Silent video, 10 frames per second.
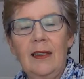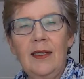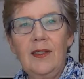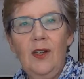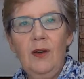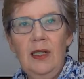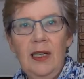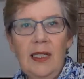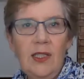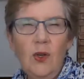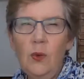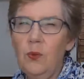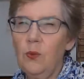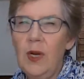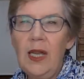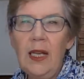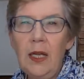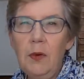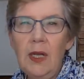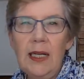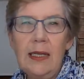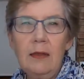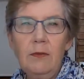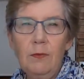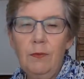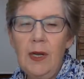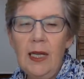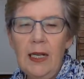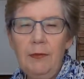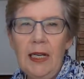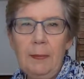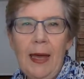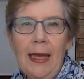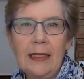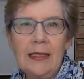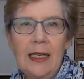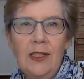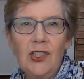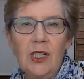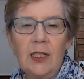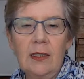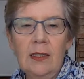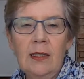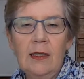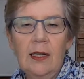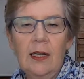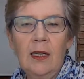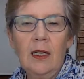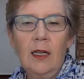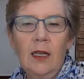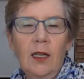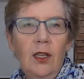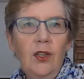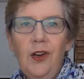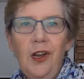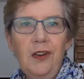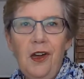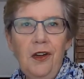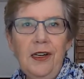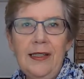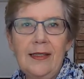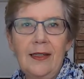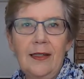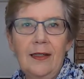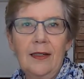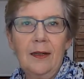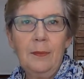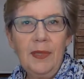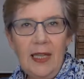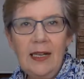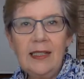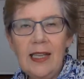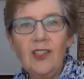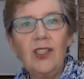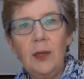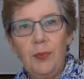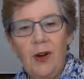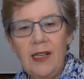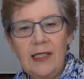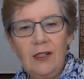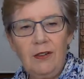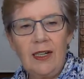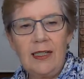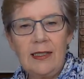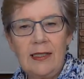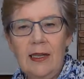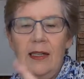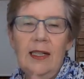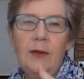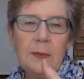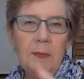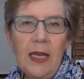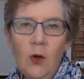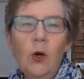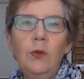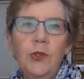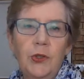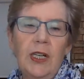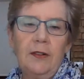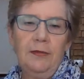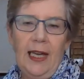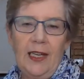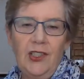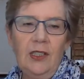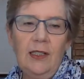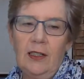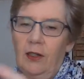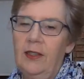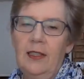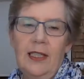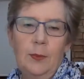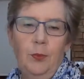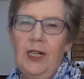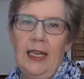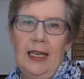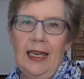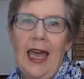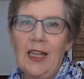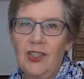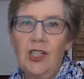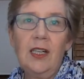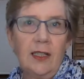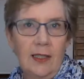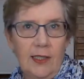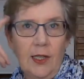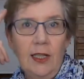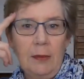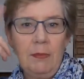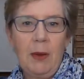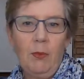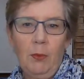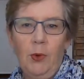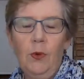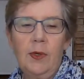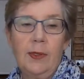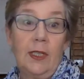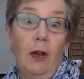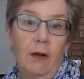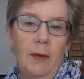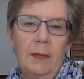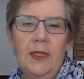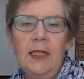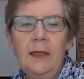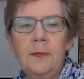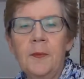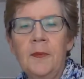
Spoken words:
So unless you're really, really, really, really paying attention, you don't notice it. But that is actually a price increase. Now, it's been called shrinkflation, and I think that's pretty catchy, and it's certainly memorable because I remembered it.